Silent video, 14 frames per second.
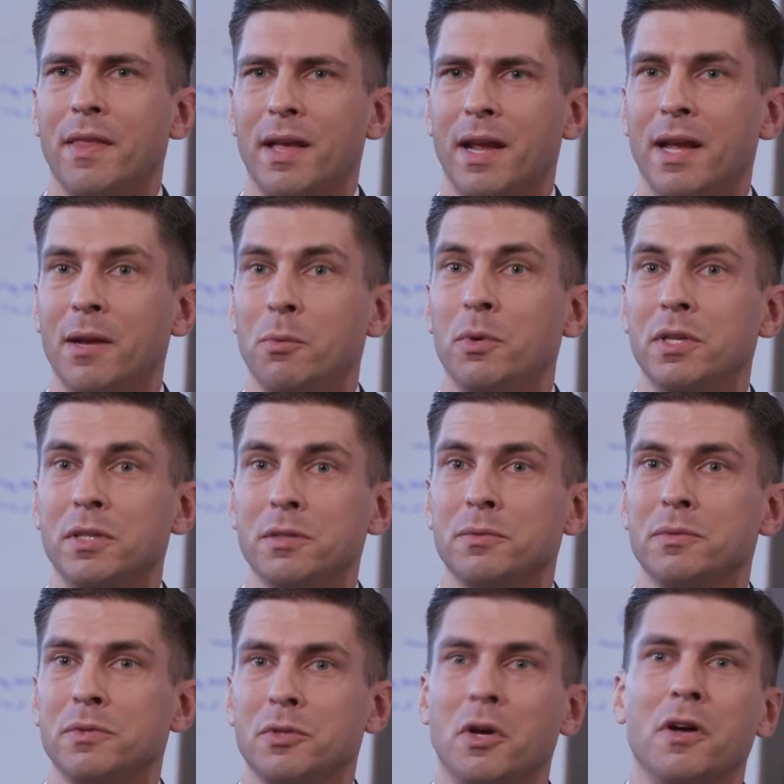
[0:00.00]
that, hey, we
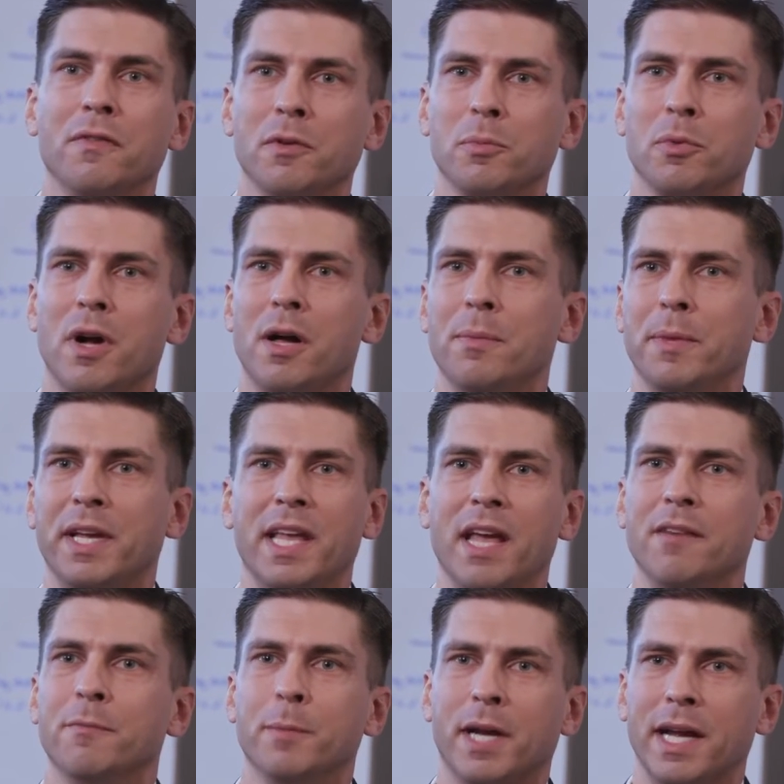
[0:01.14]
just solved their problem and
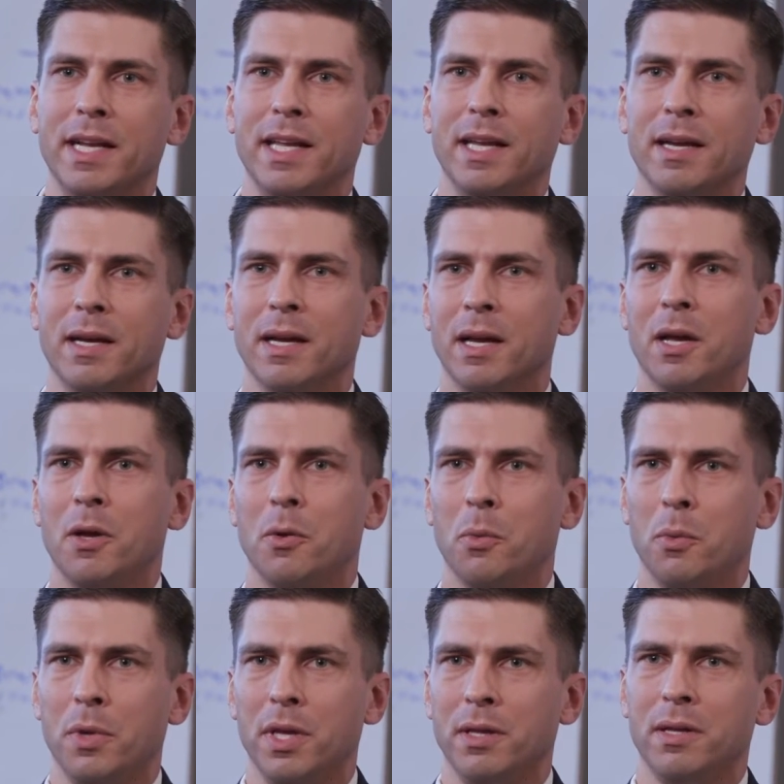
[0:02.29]
gave them an idea.
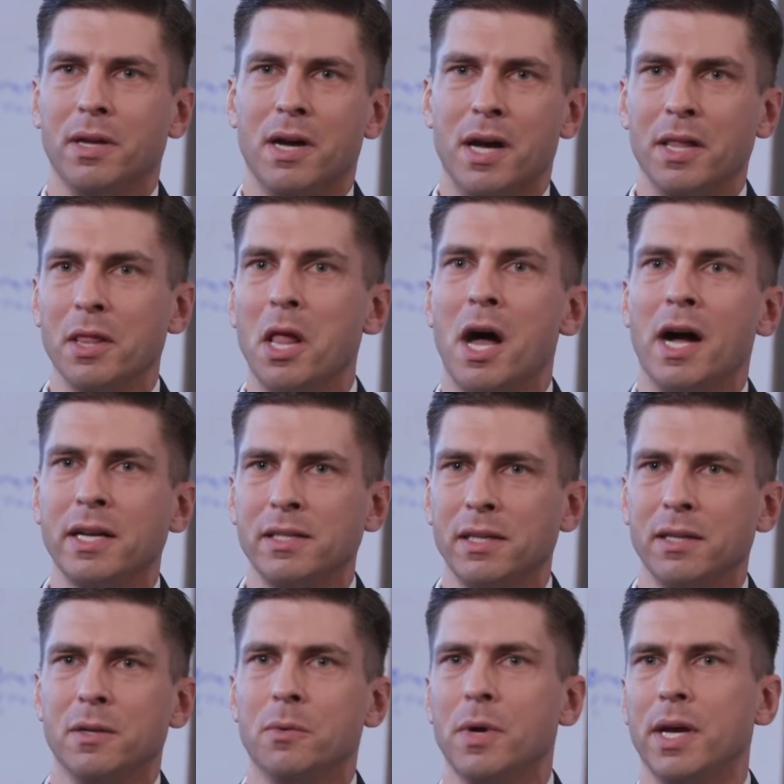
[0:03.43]
We unlocked
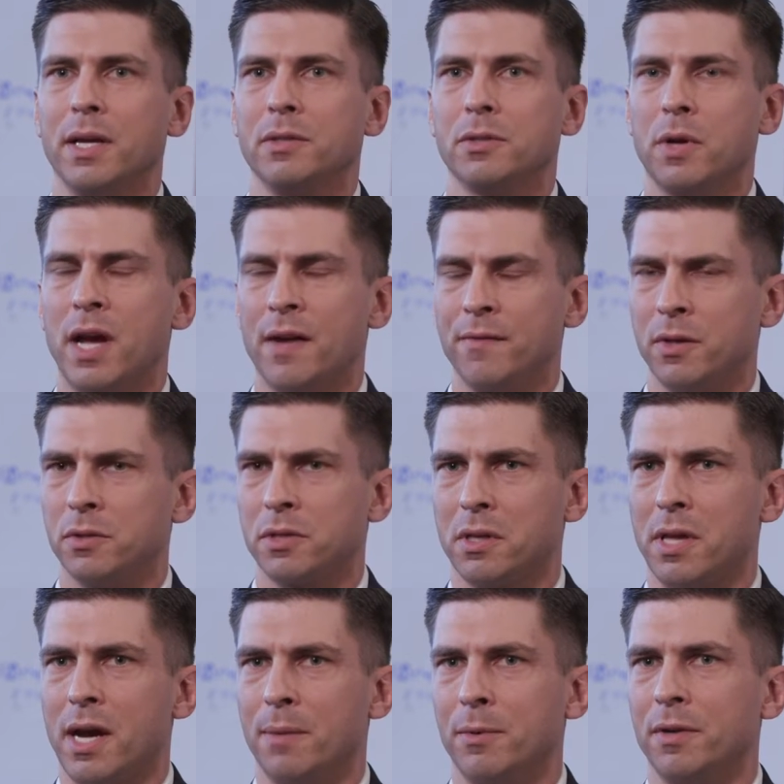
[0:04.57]
it in a way. So having those
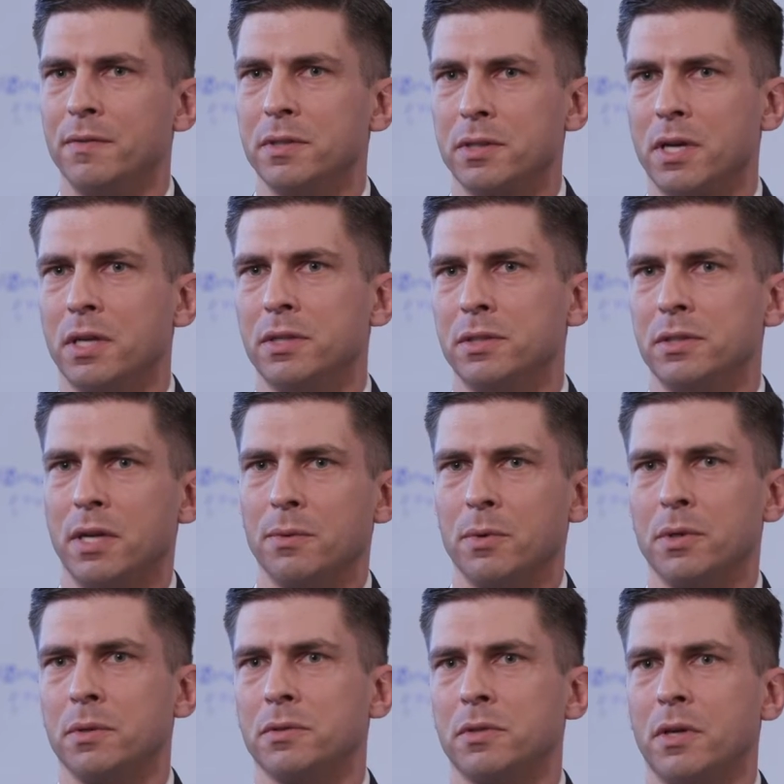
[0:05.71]
collaborative discussions that
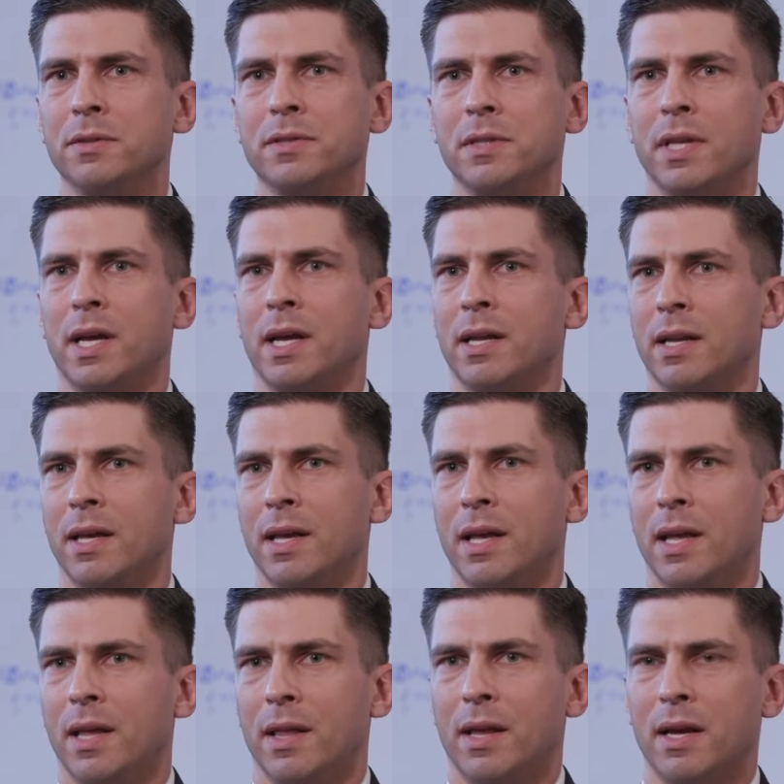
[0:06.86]
results in
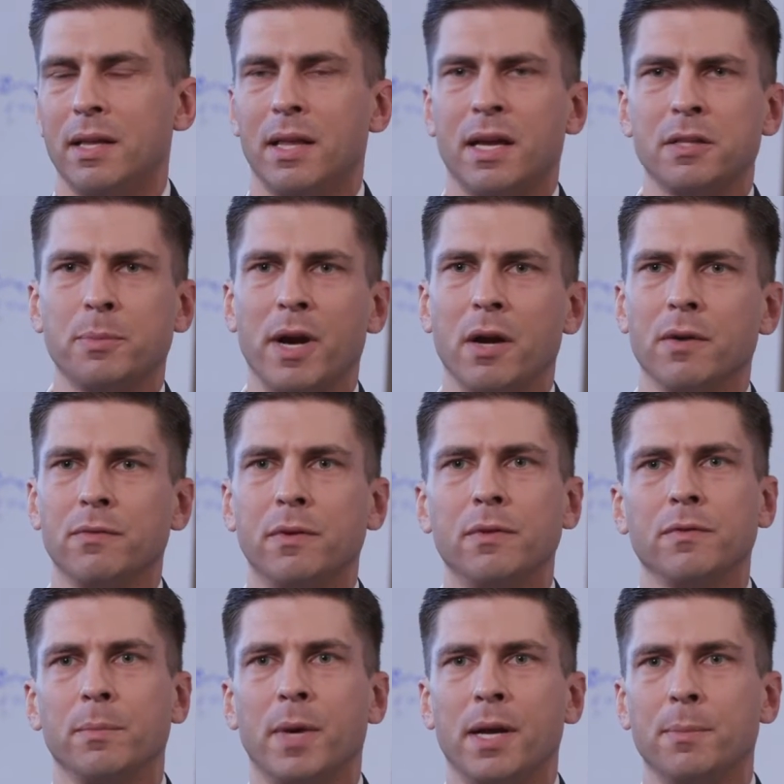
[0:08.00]
that's powerful
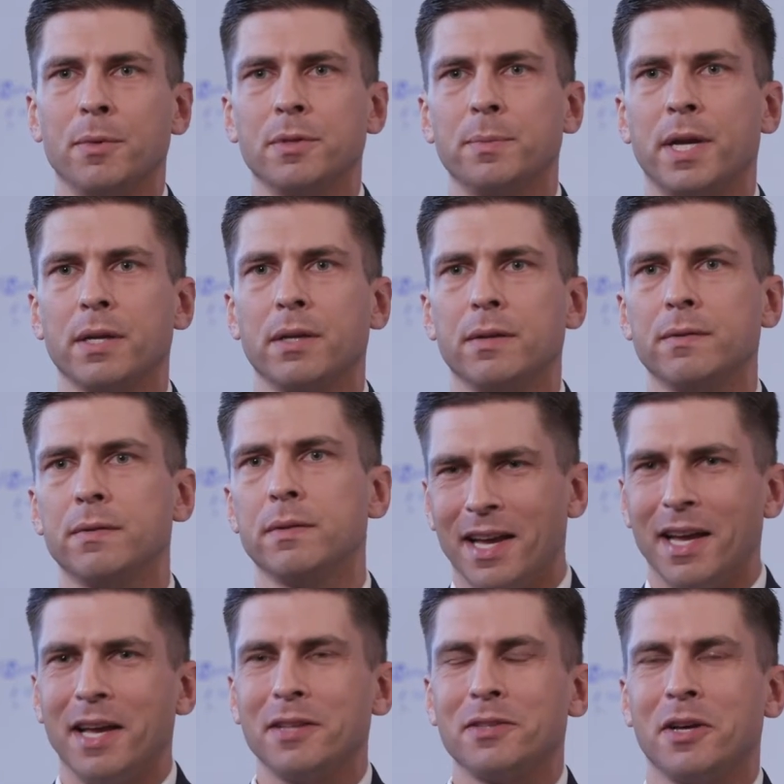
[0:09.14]
from my perspective.
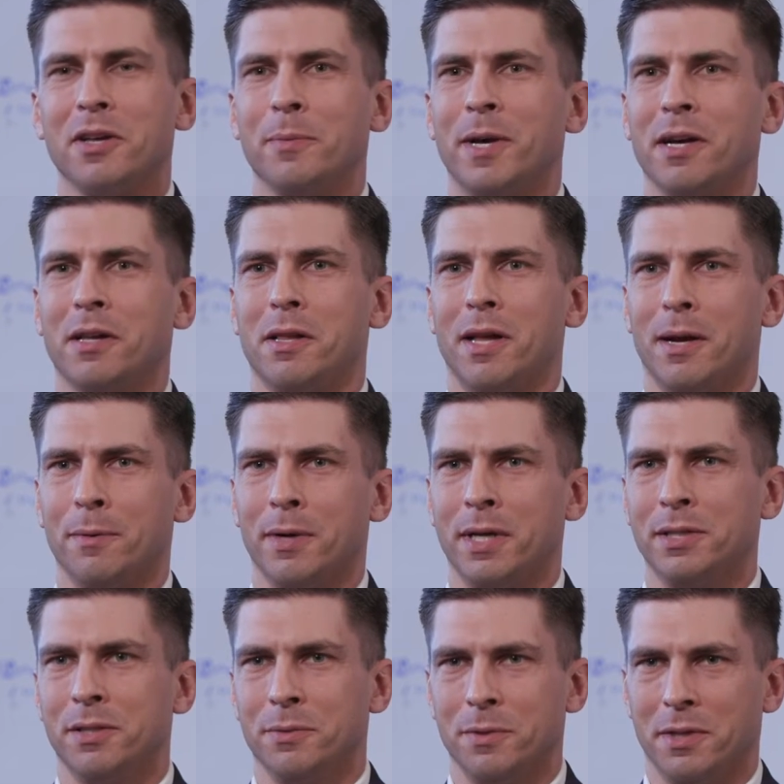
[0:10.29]
It's all about
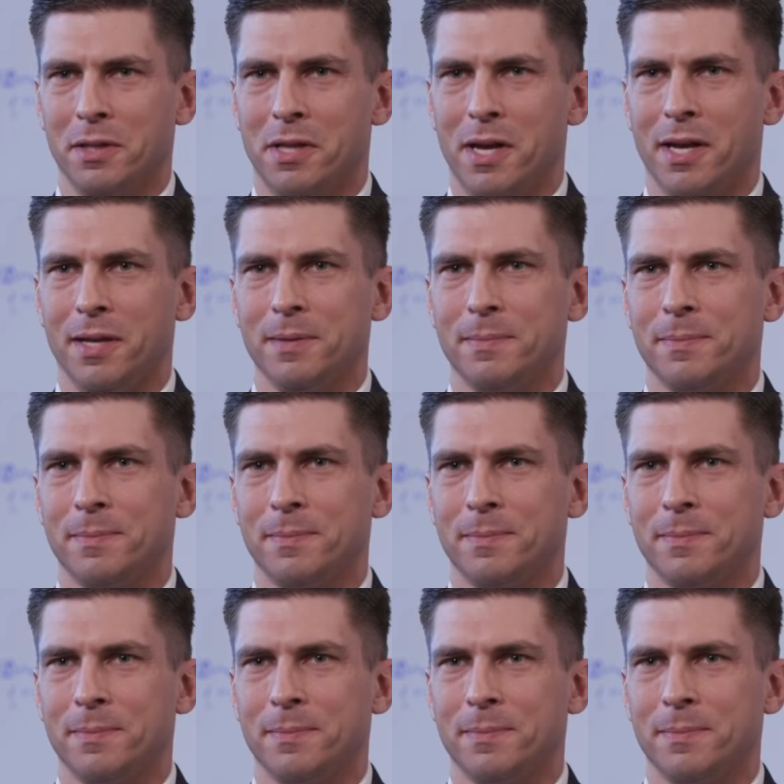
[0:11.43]
collaboration with the client.